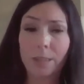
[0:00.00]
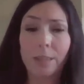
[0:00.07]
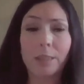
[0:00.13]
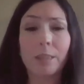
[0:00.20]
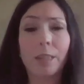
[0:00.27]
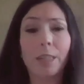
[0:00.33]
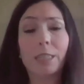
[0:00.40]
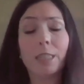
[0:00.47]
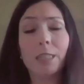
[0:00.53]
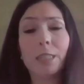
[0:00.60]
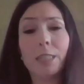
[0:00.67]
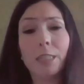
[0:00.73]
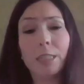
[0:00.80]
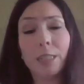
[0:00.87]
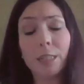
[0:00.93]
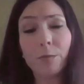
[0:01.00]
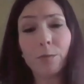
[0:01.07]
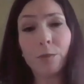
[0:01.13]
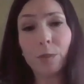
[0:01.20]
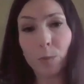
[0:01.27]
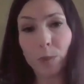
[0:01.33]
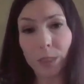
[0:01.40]
luckily enough
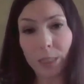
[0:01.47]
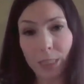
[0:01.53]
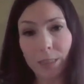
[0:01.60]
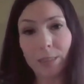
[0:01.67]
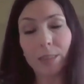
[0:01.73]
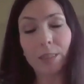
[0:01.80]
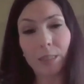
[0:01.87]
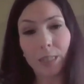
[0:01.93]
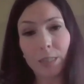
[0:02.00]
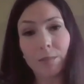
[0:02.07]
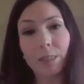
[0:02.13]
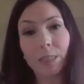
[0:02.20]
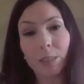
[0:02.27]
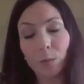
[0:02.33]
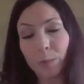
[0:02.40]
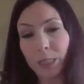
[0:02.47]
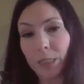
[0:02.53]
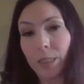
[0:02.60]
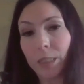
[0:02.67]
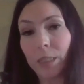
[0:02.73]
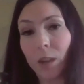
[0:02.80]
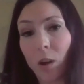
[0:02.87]
within the steering
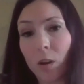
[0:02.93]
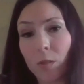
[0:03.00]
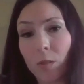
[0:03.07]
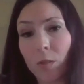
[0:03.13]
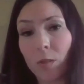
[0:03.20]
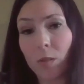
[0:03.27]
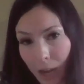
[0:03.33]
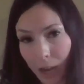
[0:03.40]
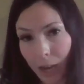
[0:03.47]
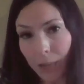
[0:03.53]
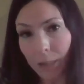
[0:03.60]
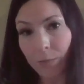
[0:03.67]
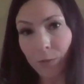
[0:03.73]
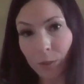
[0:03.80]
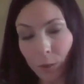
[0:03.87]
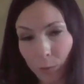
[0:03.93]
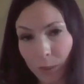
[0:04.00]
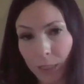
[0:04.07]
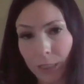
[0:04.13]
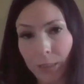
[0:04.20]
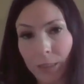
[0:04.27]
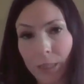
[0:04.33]
committee of Hack for
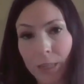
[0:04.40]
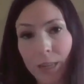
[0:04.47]
Sweden,